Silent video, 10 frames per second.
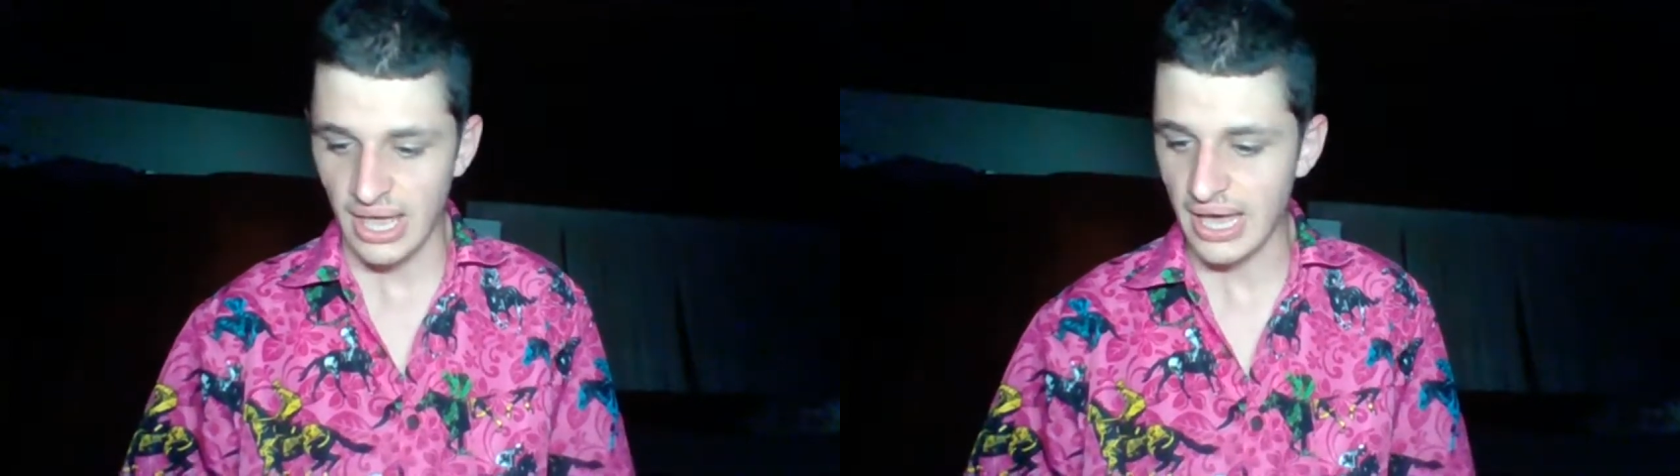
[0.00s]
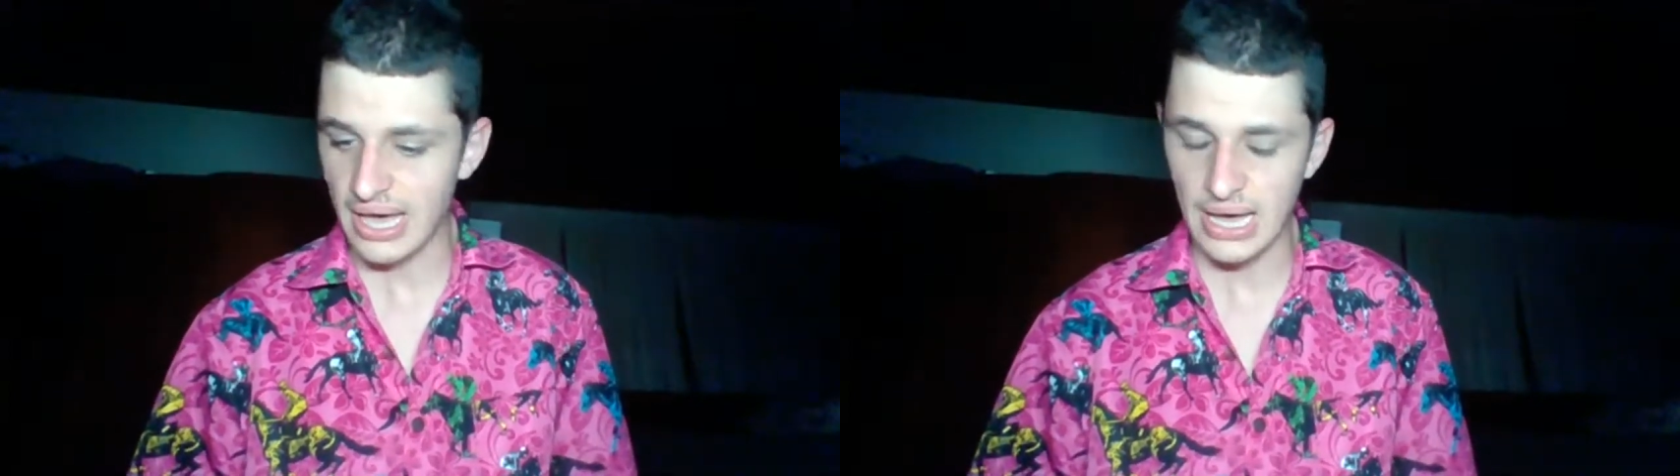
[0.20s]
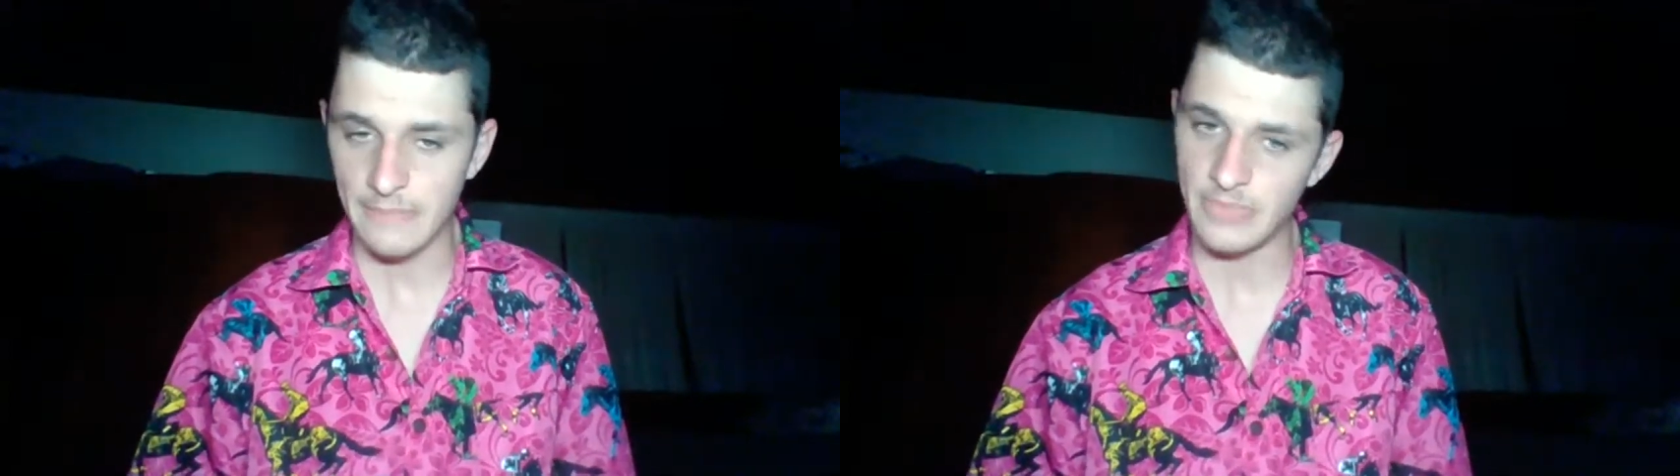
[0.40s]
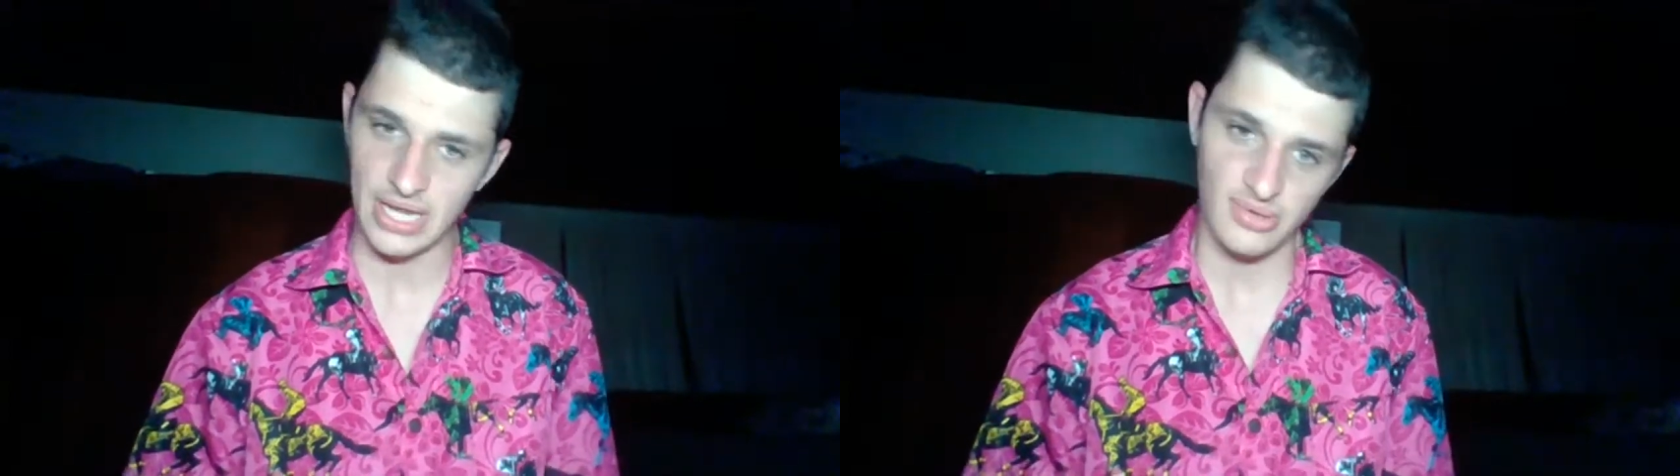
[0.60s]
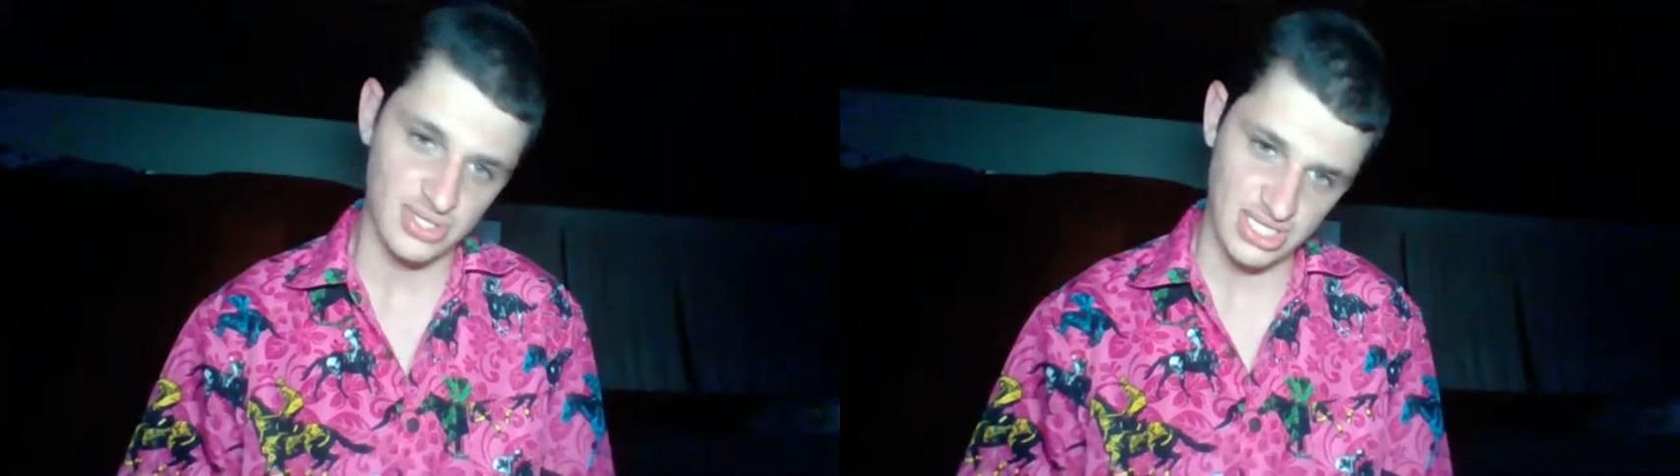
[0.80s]
but
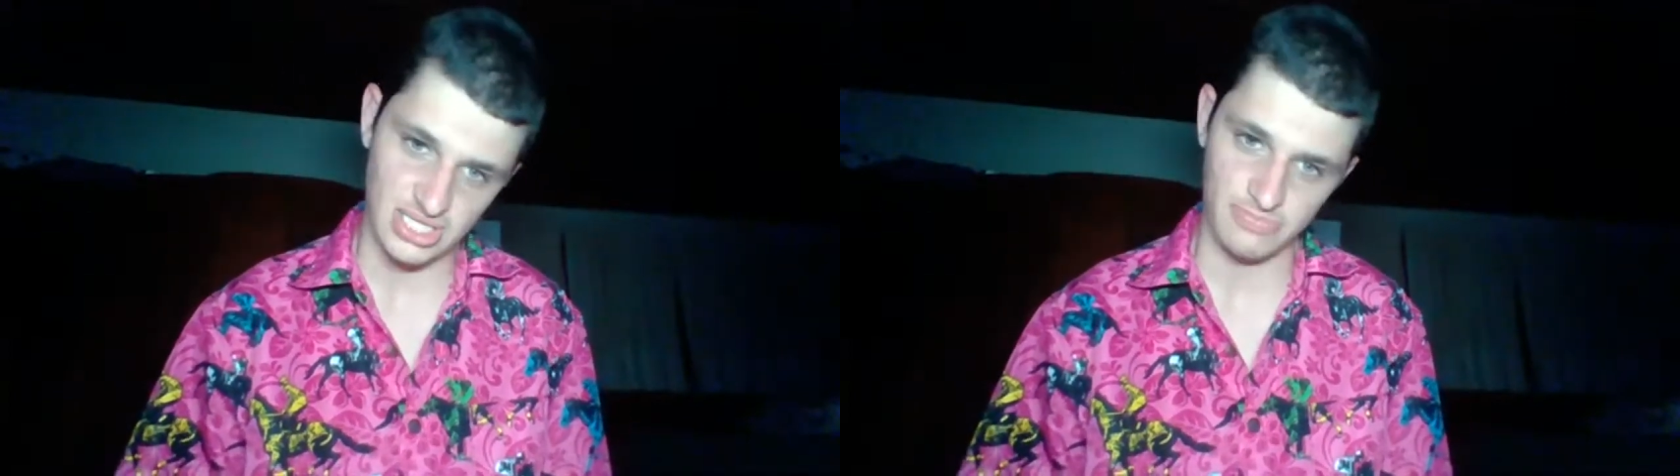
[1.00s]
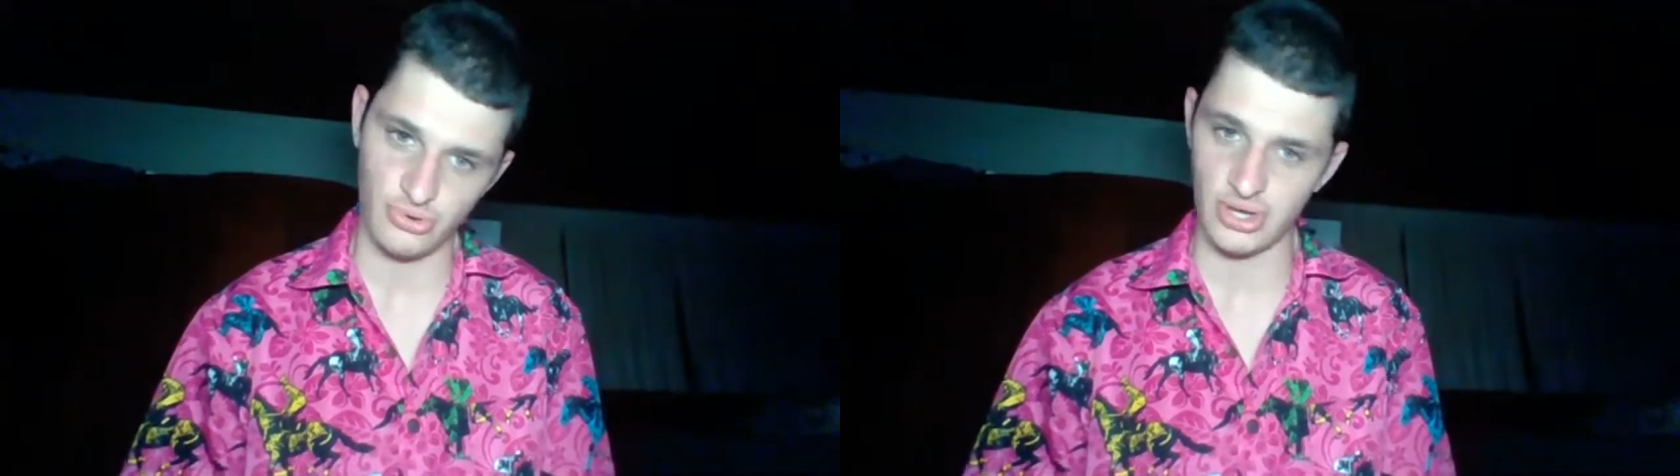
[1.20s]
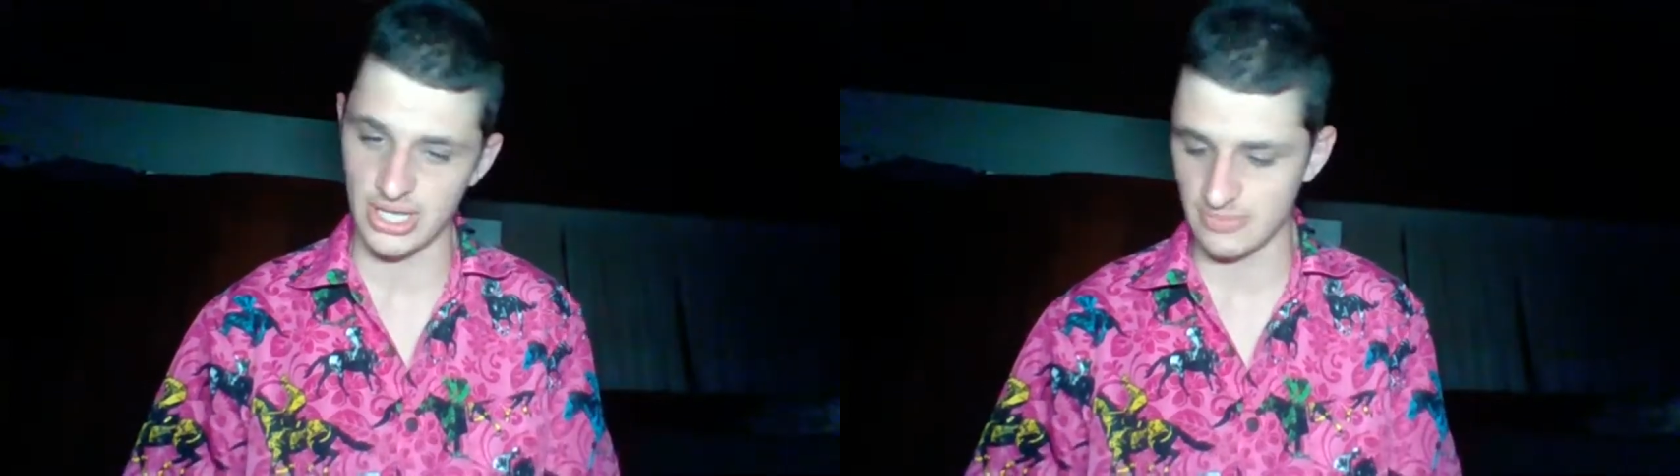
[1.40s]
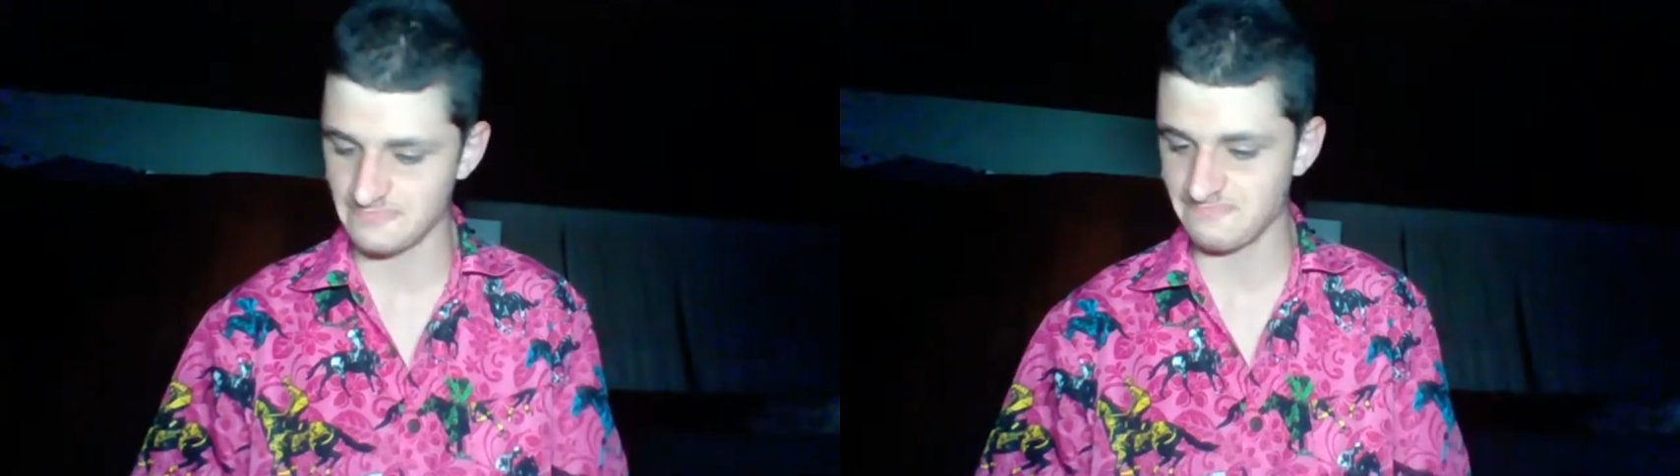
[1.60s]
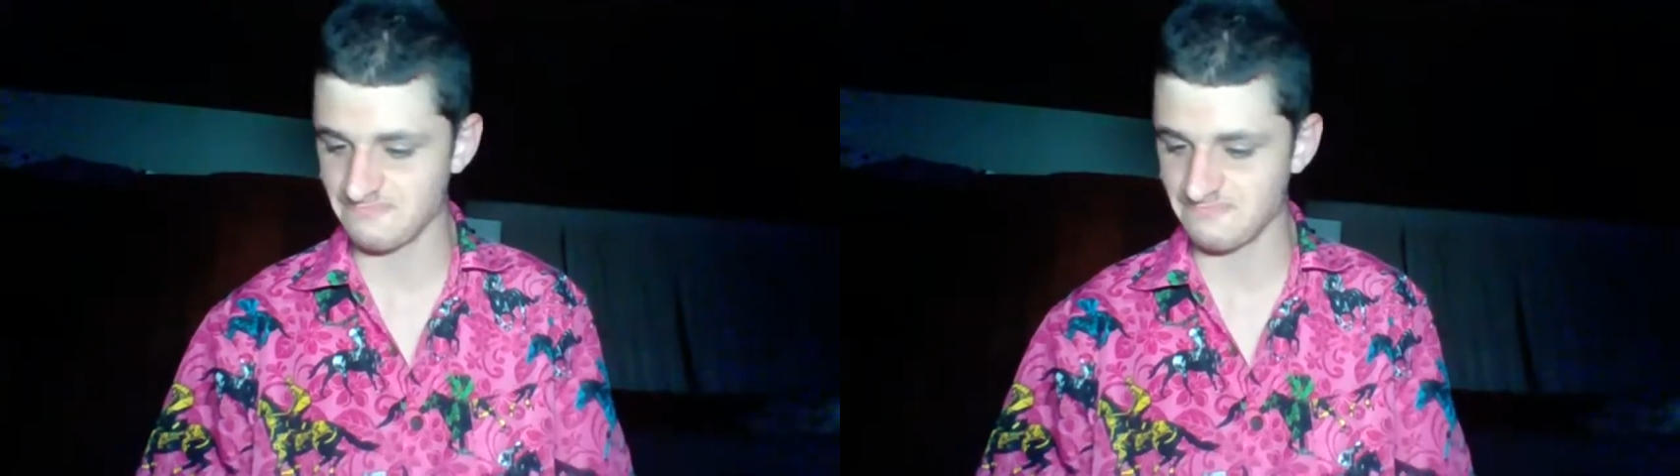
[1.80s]
he was disappointing.